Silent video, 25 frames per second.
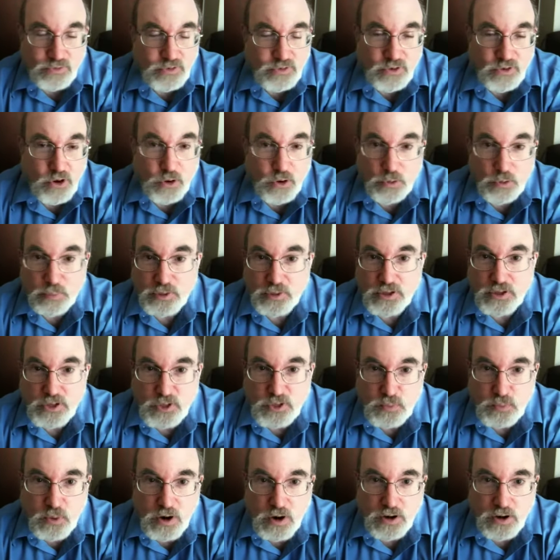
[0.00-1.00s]
notably
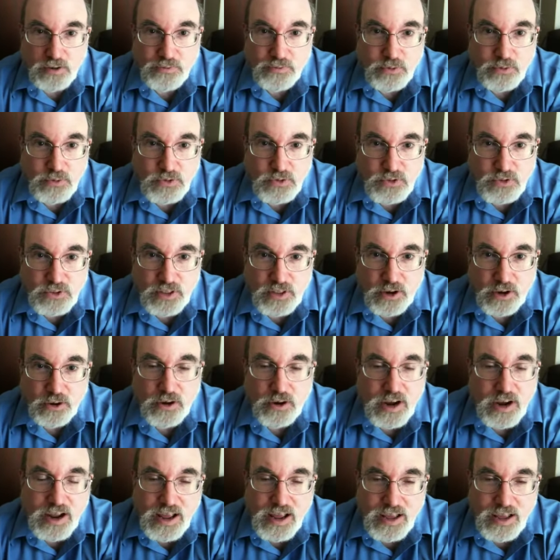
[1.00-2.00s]
Kasparov, who's
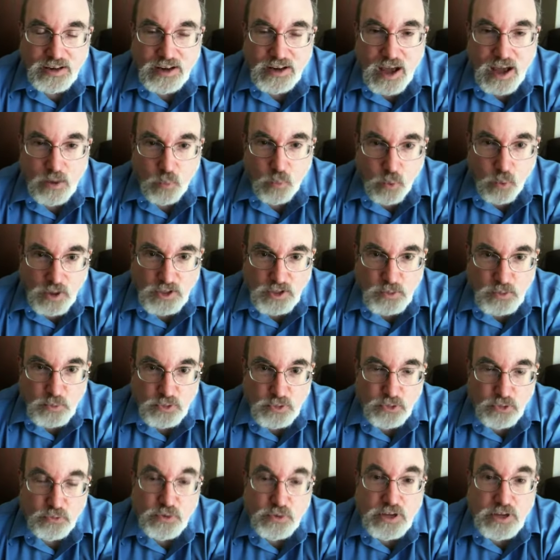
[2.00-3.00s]
there not once
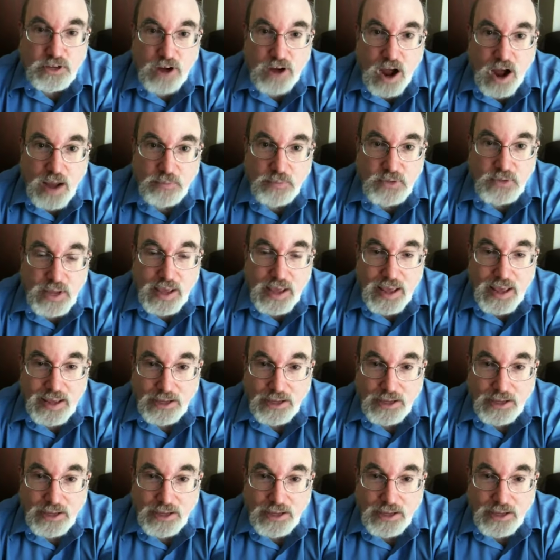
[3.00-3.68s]
but 3 times,